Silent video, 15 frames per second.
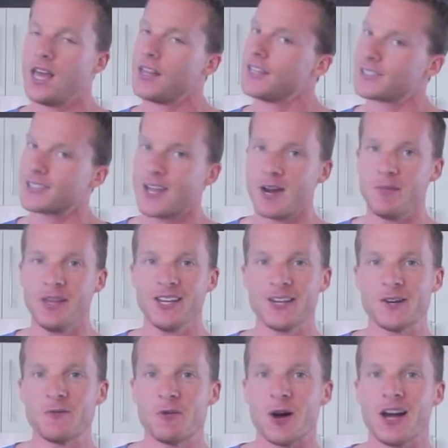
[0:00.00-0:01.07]
It's gonna be a
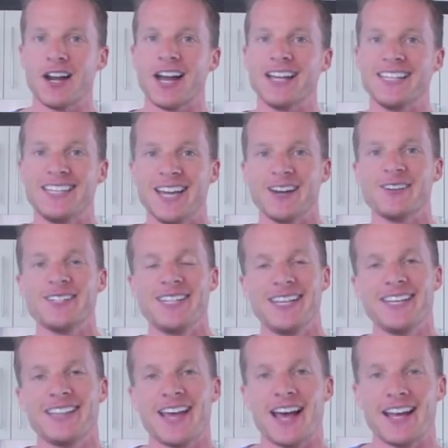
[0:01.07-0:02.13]
good one, I
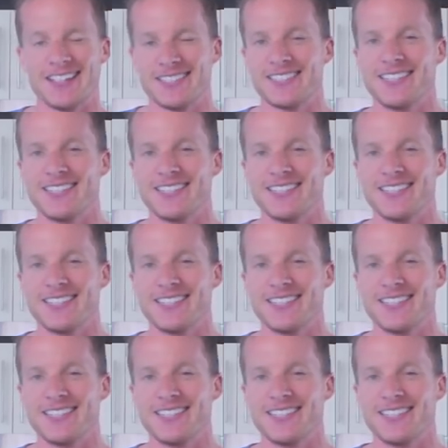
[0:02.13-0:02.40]
guarantee you that.